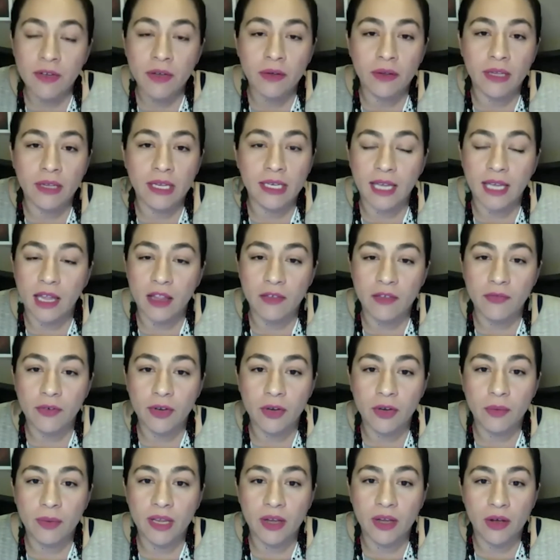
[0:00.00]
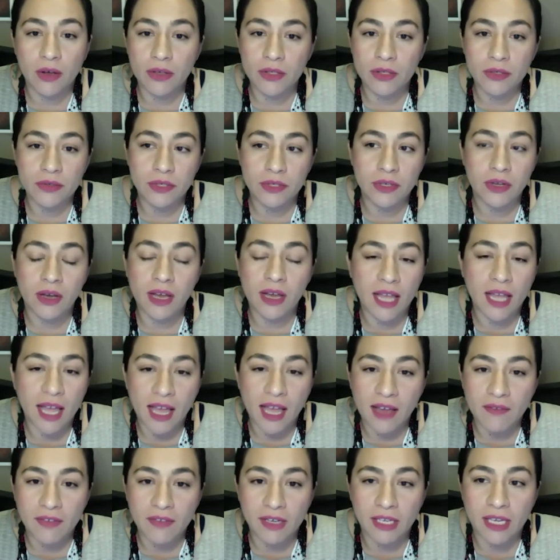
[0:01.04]
In California, we also do not
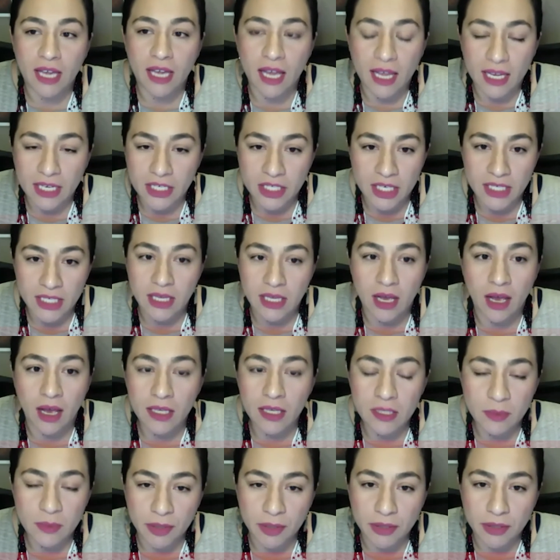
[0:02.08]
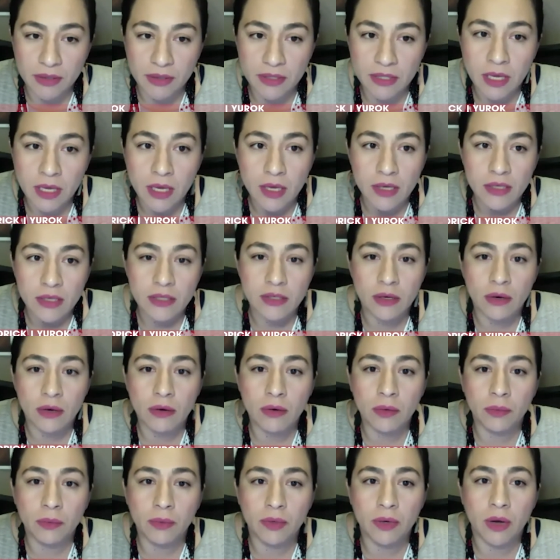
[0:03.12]
have any IHS hospitals. So
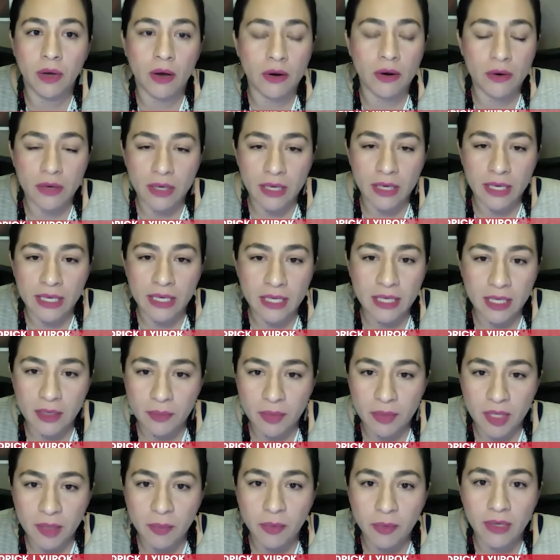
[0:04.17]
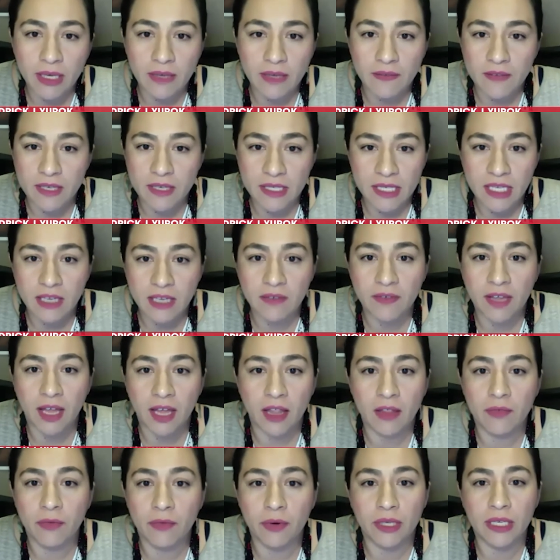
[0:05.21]
when our Indian people in the state of
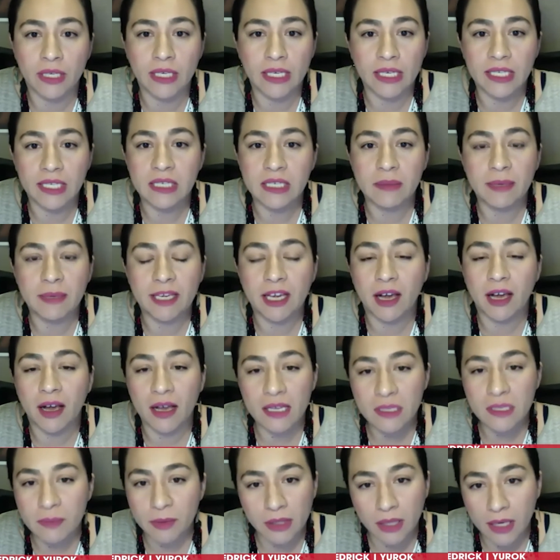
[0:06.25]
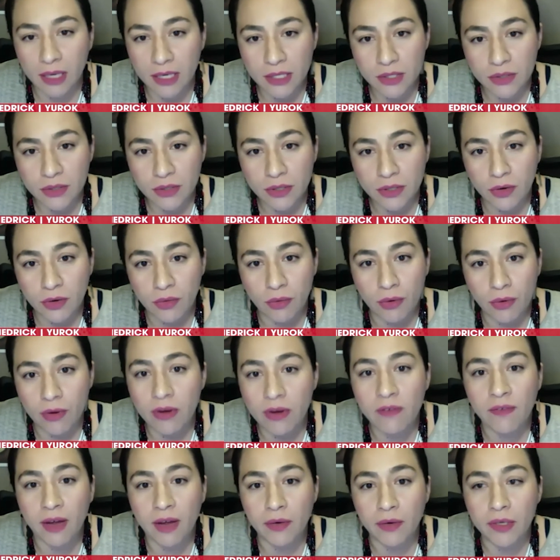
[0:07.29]
California need to be hospitalized due to
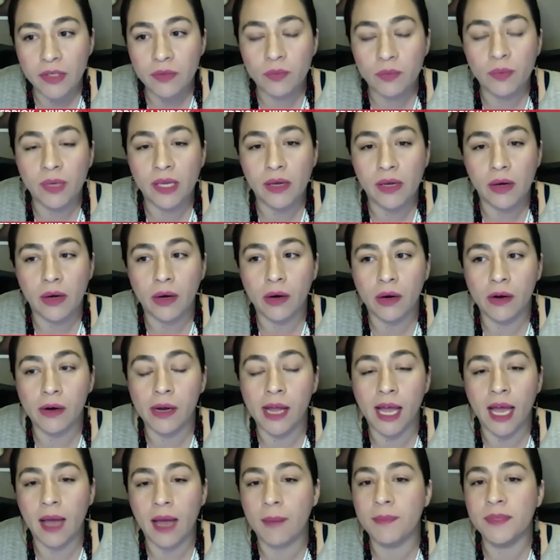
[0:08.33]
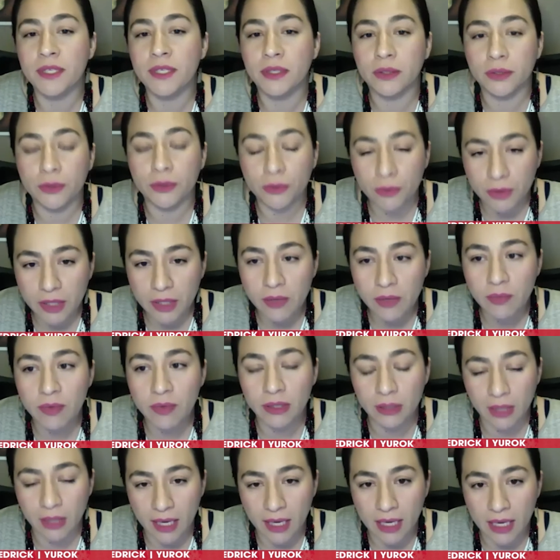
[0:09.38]
coronavirus, we are absolutely
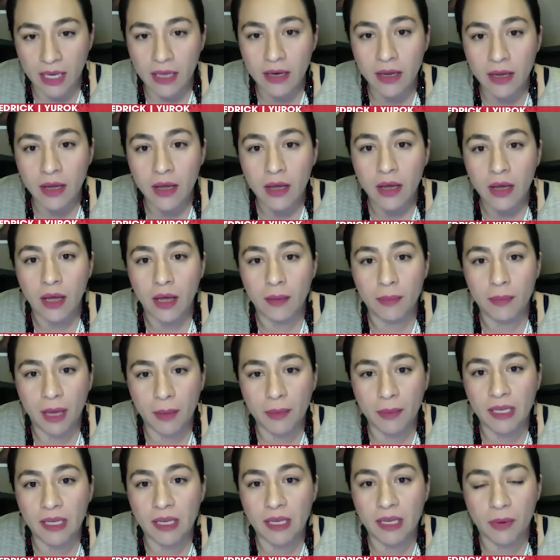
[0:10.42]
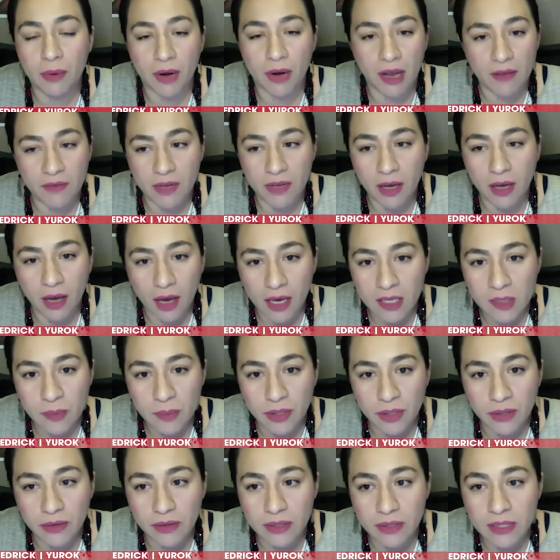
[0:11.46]
reliant on public and private
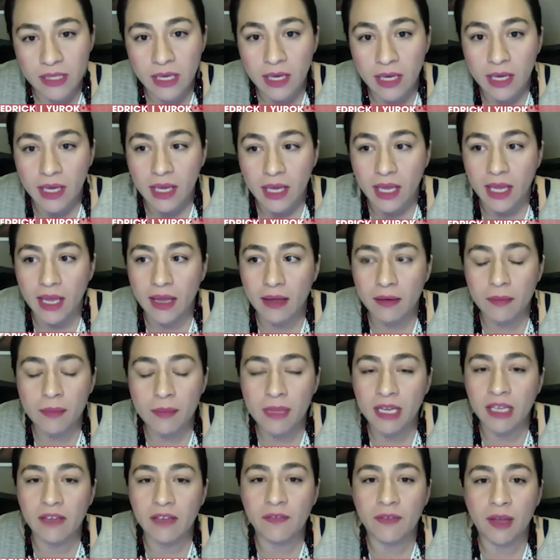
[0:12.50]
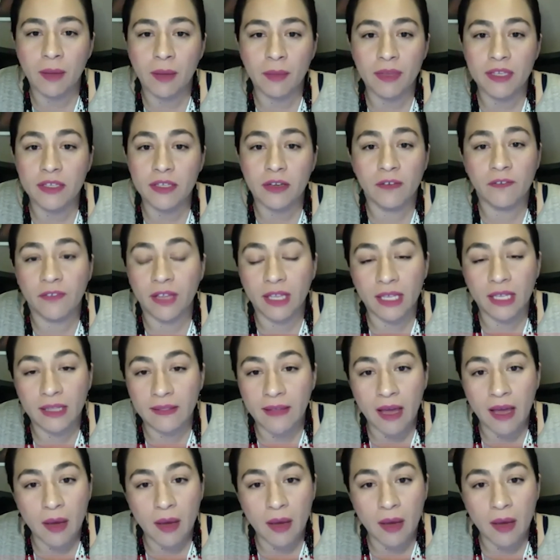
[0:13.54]
hospitals. And many families are feeling that